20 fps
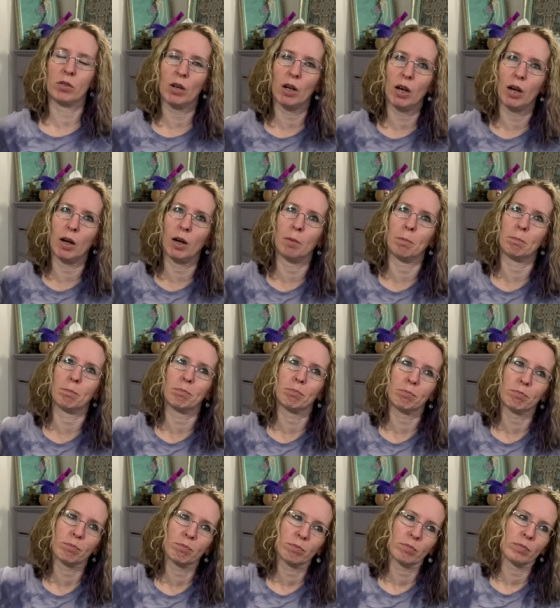um,
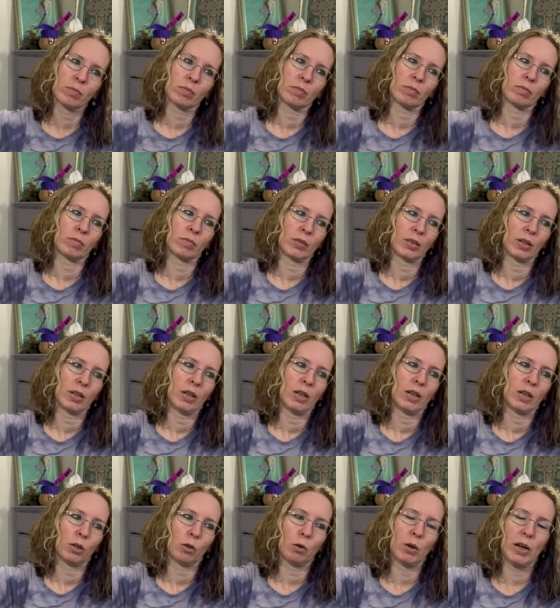
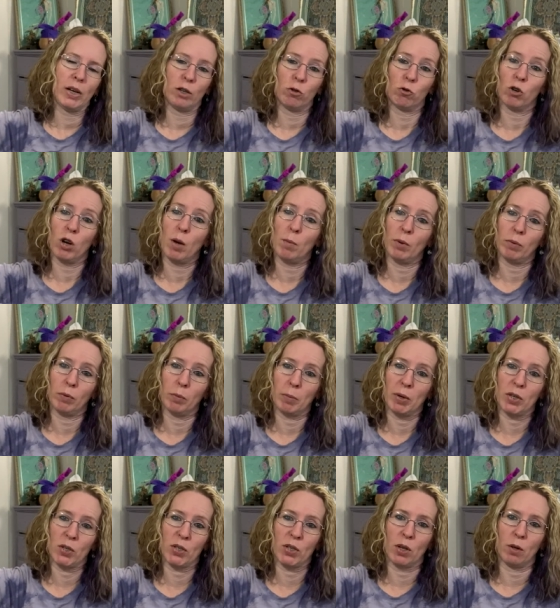creating drama for
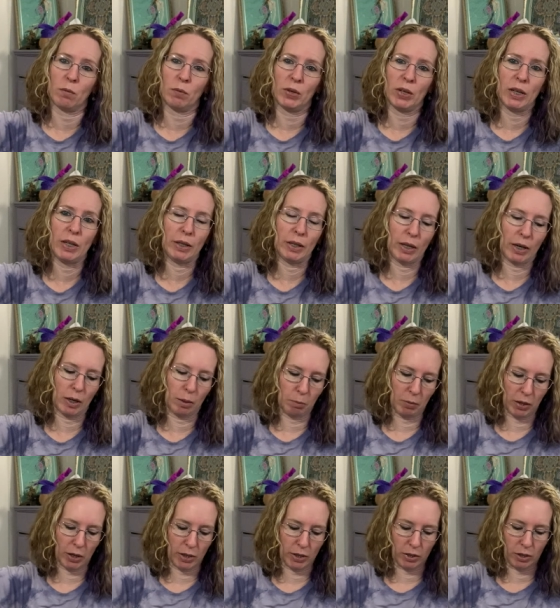myself and that I'm
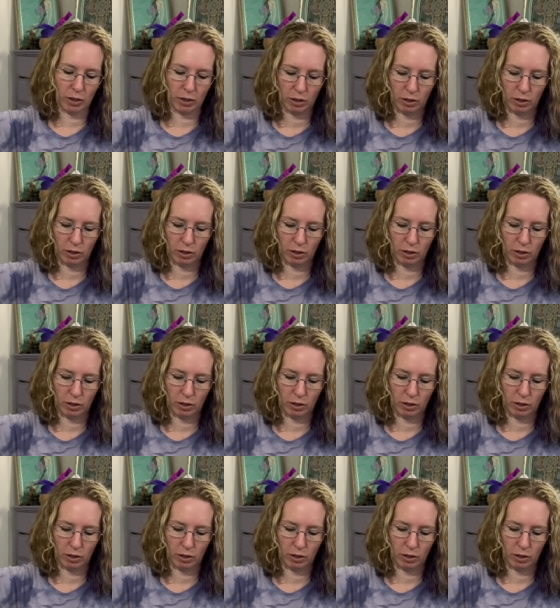like,